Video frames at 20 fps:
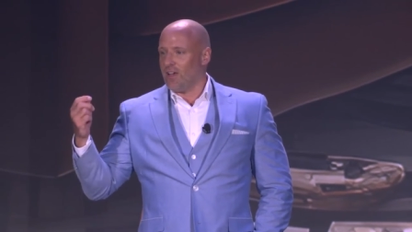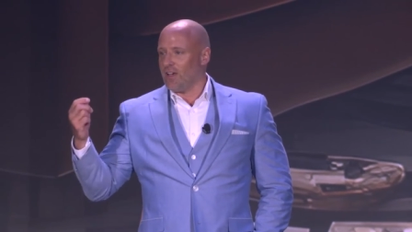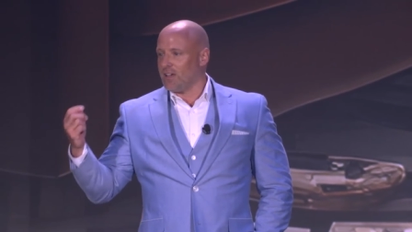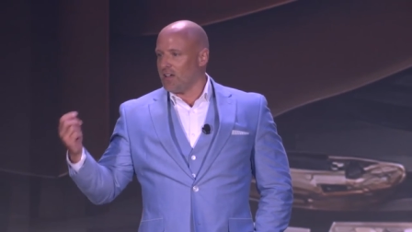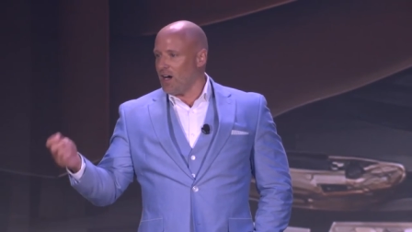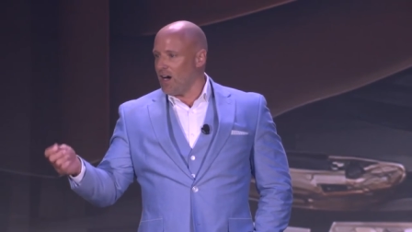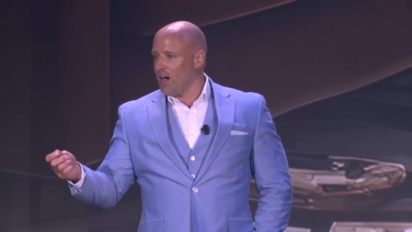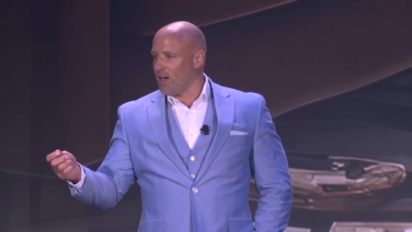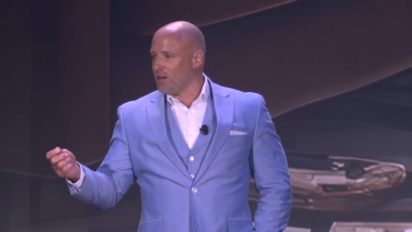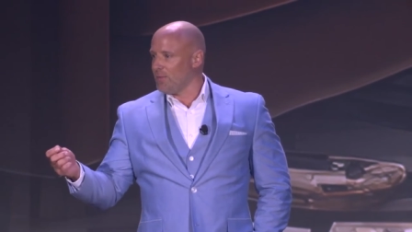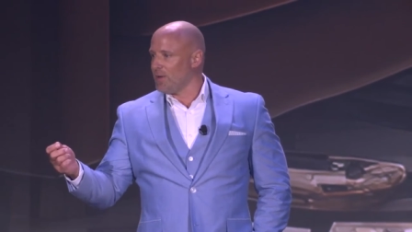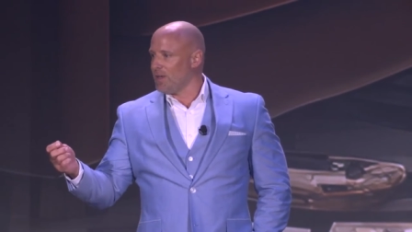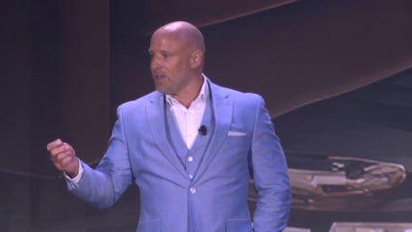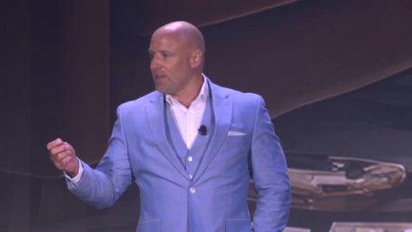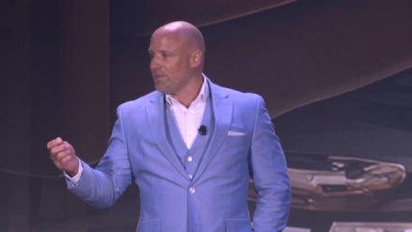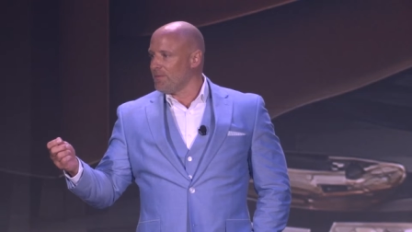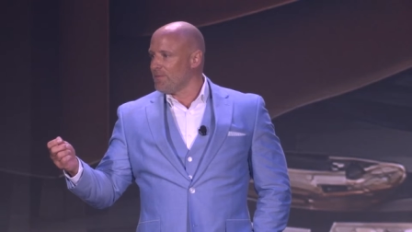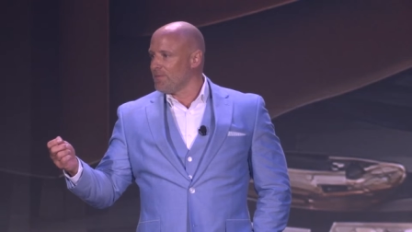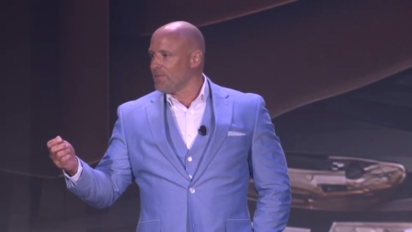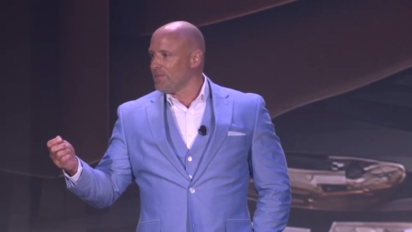economy,
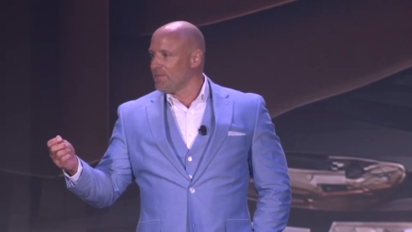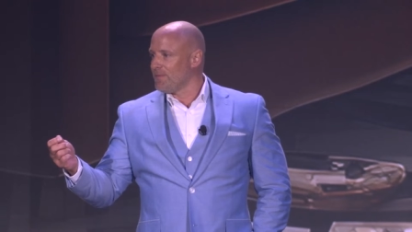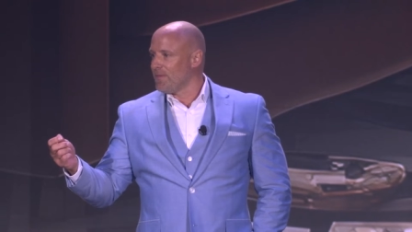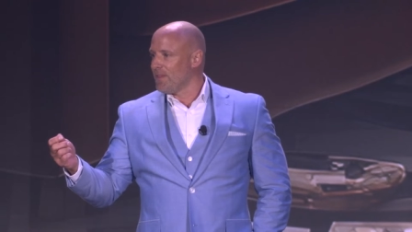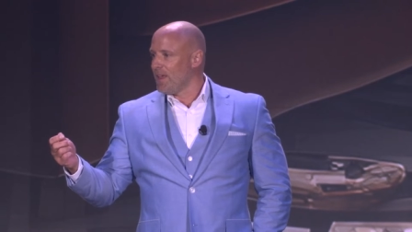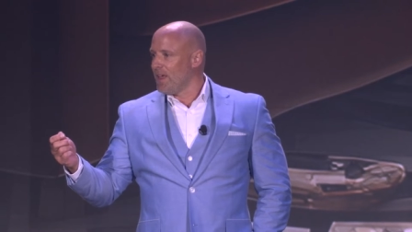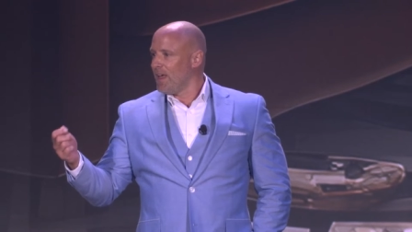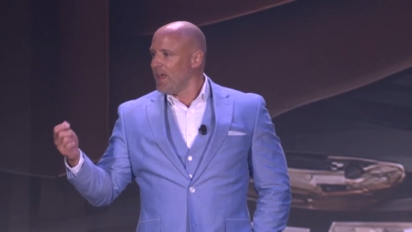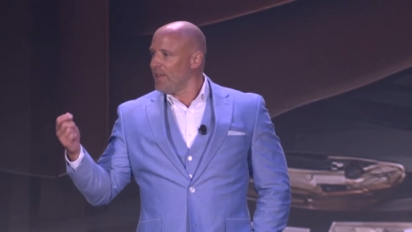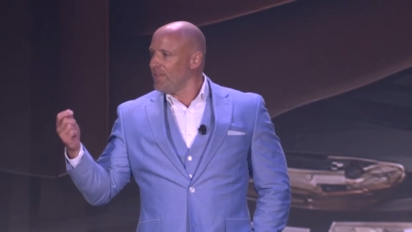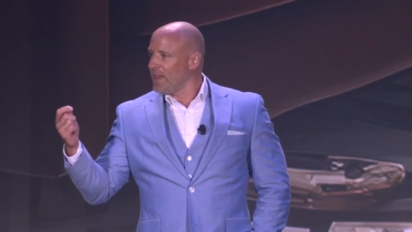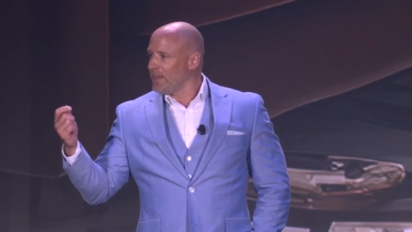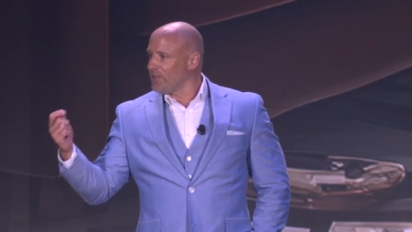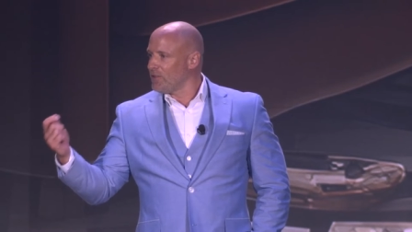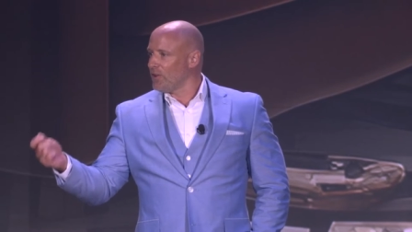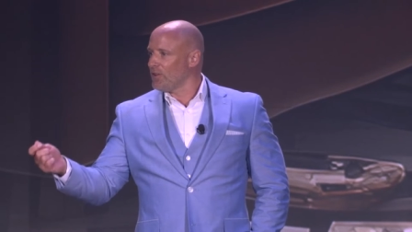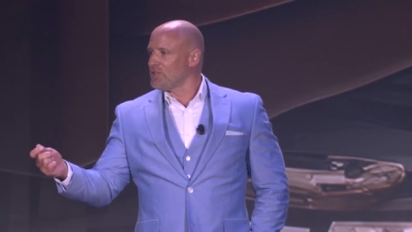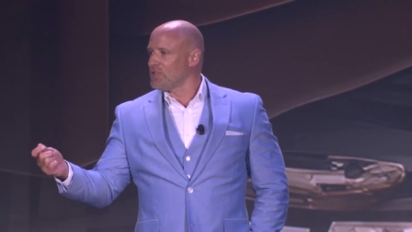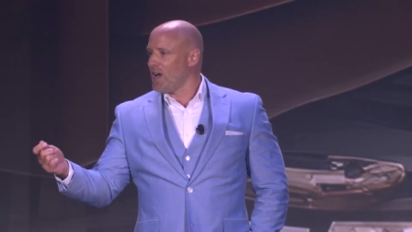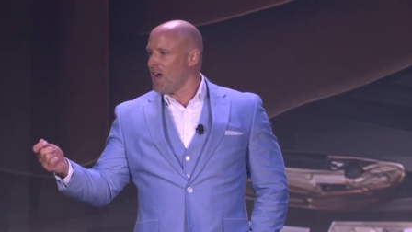and that's
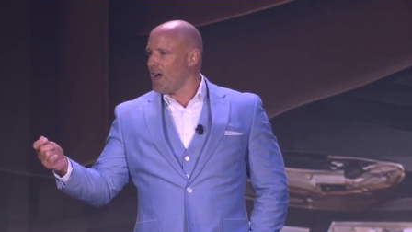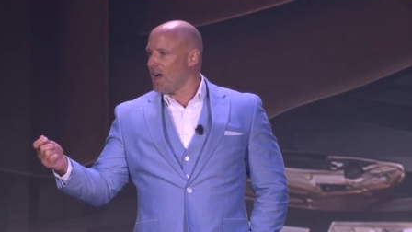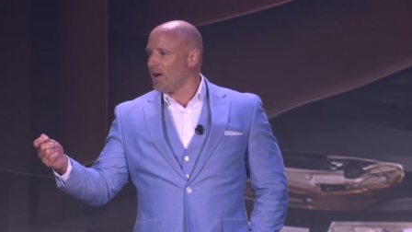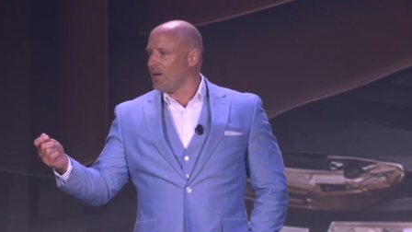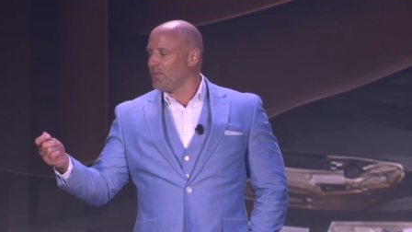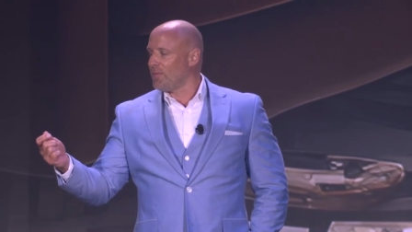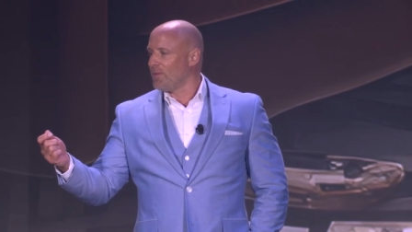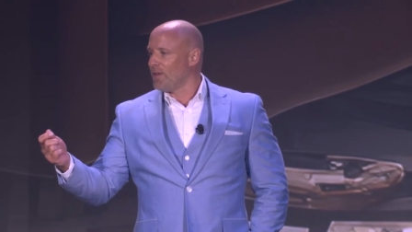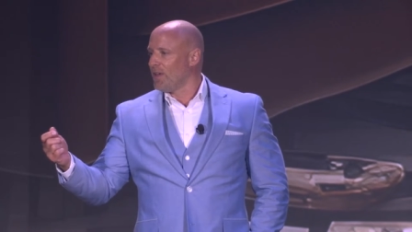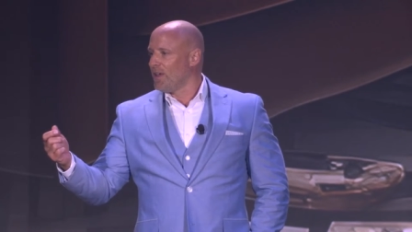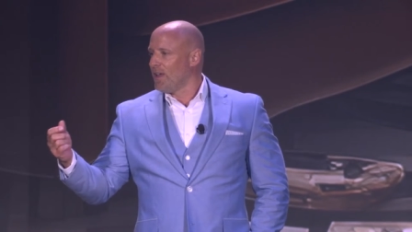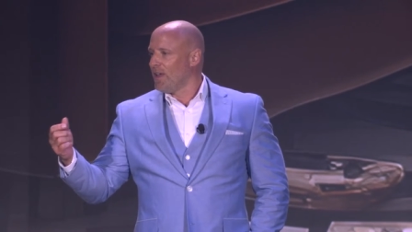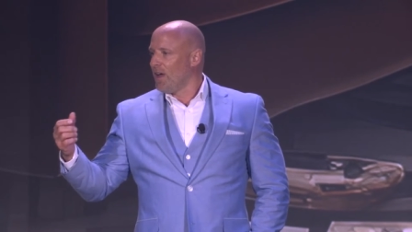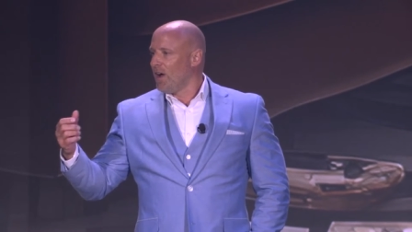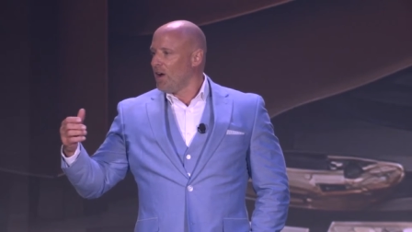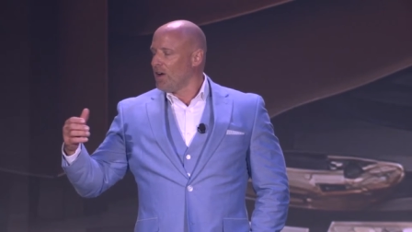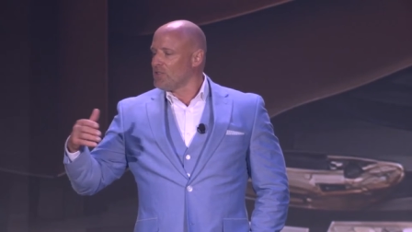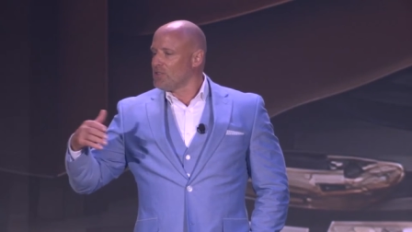our job. Our